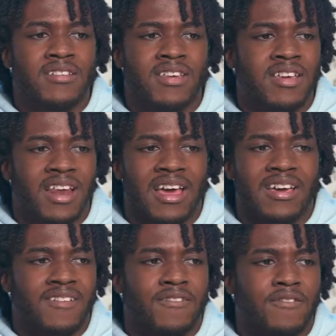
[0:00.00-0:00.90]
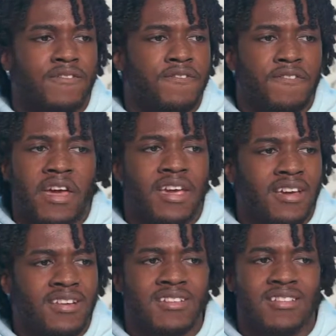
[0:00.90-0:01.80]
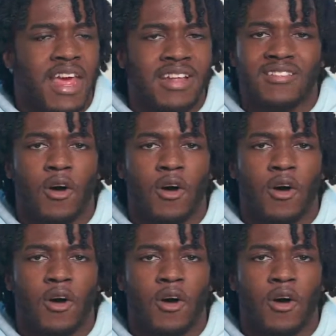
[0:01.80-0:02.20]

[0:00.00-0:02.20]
like, fake stance on